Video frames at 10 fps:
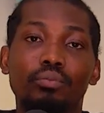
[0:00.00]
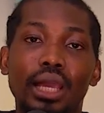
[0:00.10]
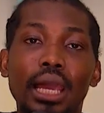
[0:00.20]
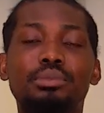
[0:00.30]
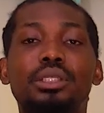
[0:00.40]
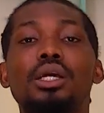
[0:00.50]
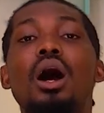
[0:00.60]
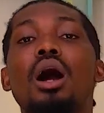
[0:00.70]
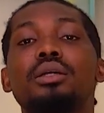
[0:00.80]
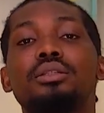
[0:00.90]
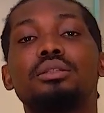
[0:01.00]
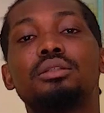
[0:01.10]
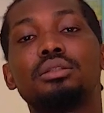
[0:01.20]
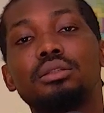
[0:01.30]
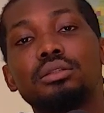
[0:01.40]
MT Gox.
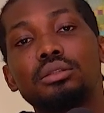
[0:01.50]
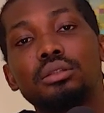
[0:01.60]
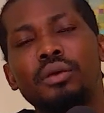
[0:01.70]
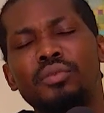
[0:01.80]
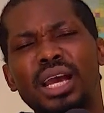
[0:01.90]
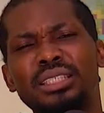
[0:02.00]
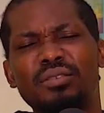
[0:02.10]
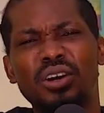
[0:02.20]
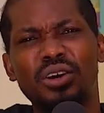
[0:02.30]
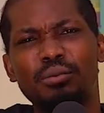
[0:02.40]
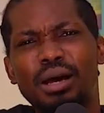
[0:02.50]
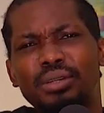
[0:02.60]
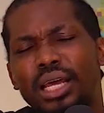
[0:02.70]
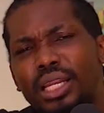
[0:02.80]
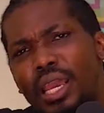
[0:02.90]
Have you guys ever heard about that
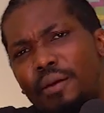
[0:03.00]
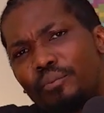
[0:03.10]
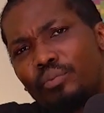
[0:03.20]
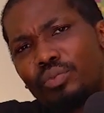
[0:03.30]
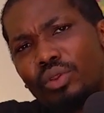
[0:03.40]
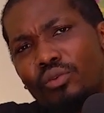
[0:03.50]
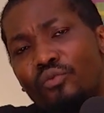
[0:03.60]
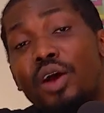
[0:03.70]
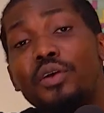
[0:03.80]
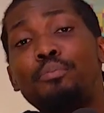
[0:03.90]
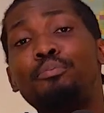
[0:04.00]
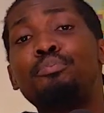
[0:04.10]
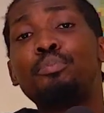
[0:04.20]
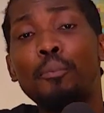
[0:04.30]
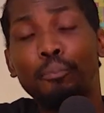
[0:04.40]
name? Very
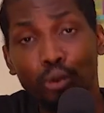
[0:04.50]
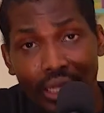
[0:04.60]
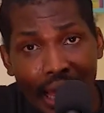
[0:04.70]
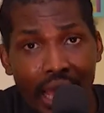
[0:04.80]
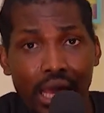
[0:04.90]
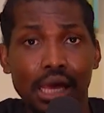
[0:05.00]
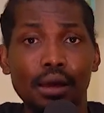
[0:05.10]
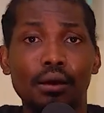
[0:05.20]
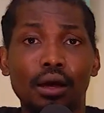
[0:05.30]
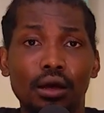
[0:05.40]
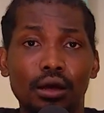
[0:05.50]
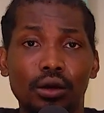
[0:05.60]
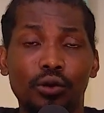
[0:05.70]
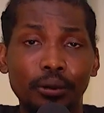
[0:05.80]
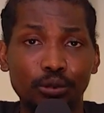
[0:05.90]
popular
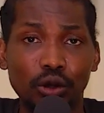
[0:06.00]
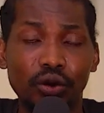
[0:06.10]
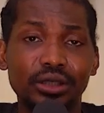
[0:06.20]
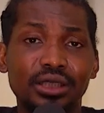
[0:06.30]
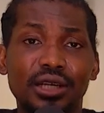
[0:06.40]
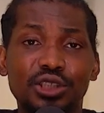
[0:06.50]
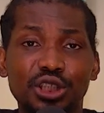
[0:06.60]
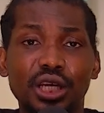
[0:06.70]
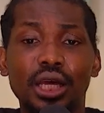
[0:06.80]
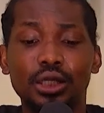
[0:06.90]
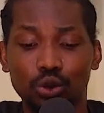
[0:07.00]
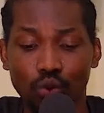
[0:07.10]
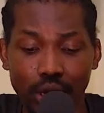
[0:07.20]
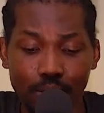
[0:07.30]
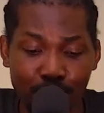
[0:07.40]
cryptocurrency exchange way
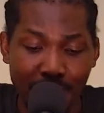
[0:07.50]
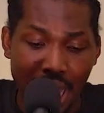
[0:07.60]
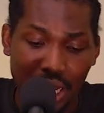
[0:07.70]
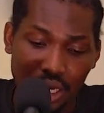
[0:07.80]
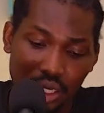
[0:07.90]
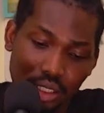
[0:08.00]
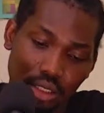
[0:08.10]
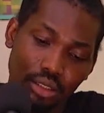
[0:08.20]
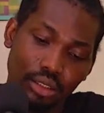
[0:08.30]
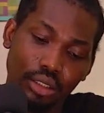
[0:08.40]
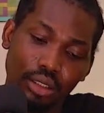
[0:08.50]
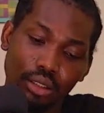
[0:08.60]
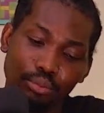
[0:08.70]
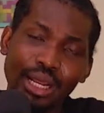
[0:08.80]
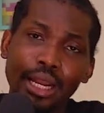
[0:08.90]
back.
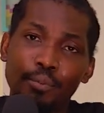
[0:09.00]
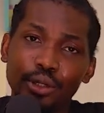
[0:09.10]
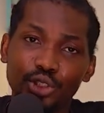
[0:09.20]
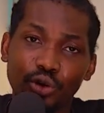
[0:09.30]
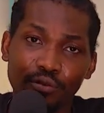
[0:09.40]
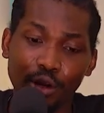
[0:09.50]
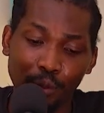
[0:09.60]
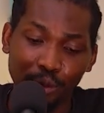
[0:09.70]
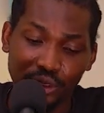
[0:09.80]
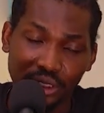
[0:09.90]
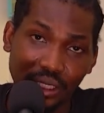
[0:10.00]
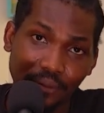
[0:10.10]
Put that up on the screen for the people to see.